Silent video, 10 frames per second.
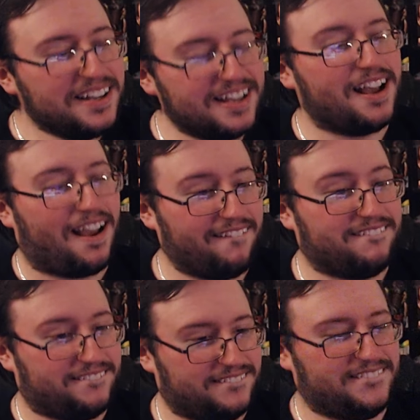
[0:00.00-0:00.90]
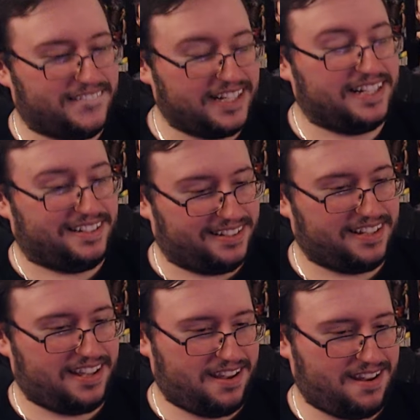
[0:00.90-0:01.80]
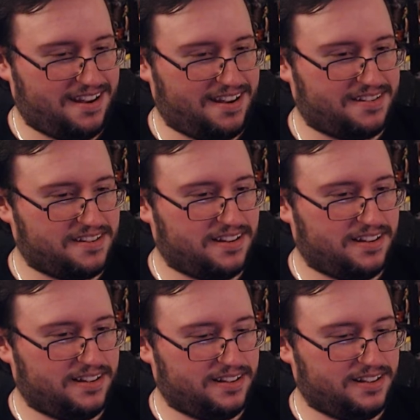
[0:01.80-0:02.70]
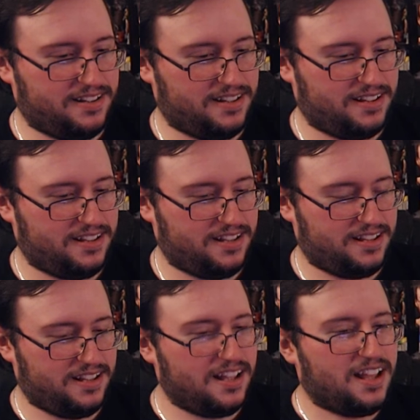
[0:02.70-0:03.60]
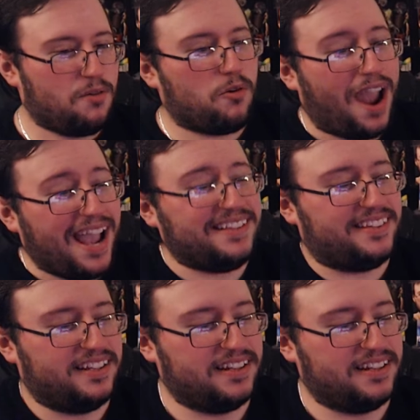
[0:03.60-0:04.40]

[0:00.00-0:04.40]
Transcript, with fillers: Queen needs a king. Not gonna lie, Goblin Queen is kind of weird. Right?